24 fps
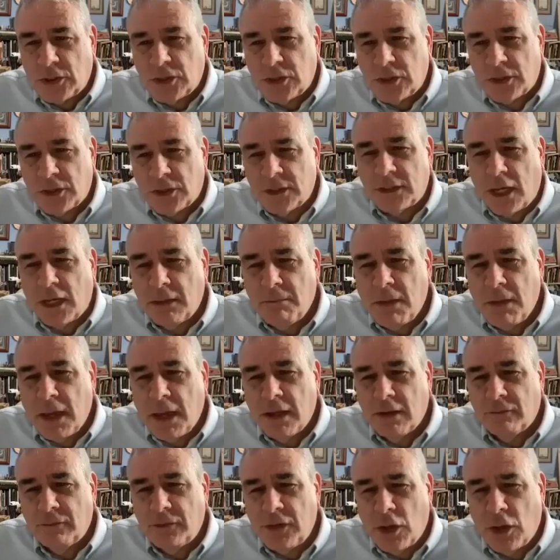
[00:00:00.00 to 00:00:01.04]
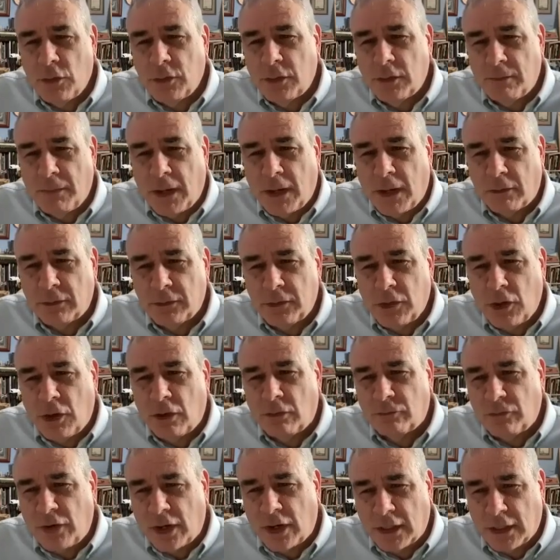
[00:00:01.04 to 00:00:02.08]
society may have known about,
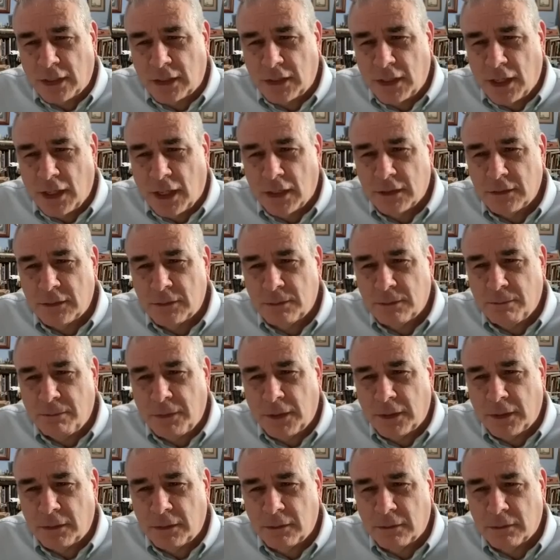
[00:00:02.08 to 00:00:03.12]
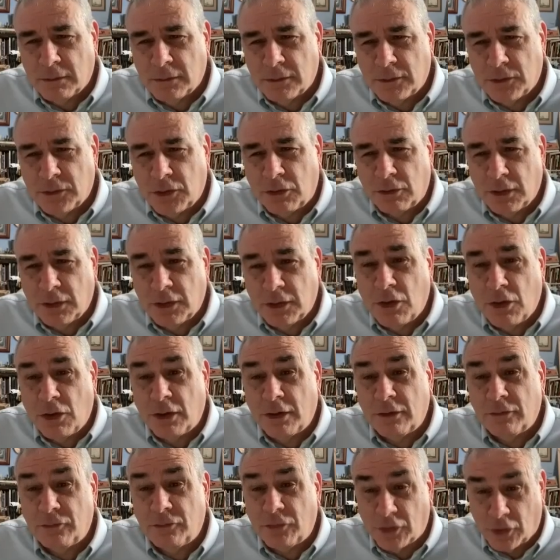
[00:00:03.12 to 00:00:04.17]
not recognized, but certainly
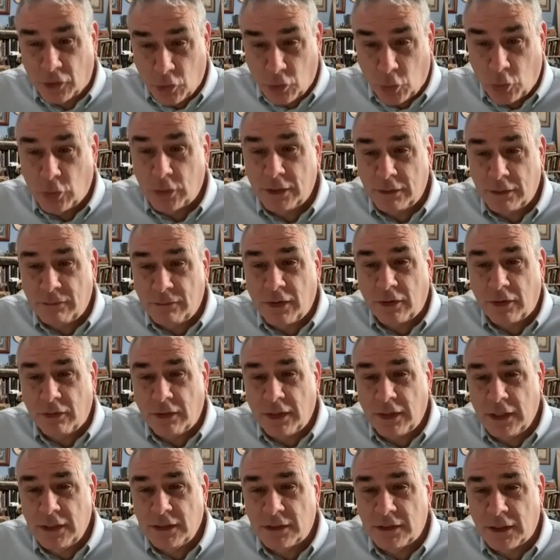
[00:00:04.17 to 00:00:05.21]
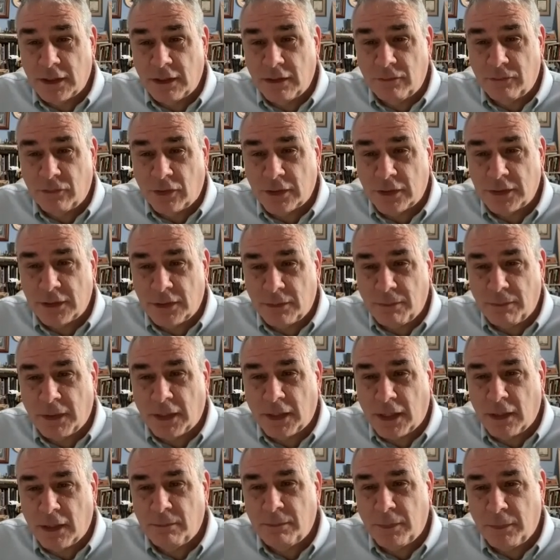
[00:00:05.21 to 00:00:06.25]
not have recorded very easily for us to
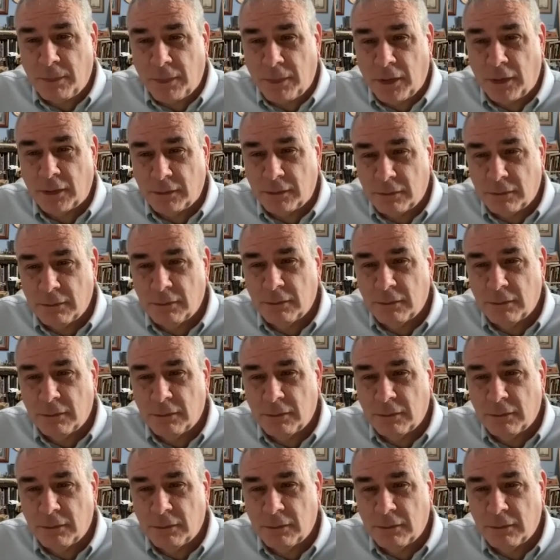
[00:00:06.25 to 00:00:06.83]
pick up upon.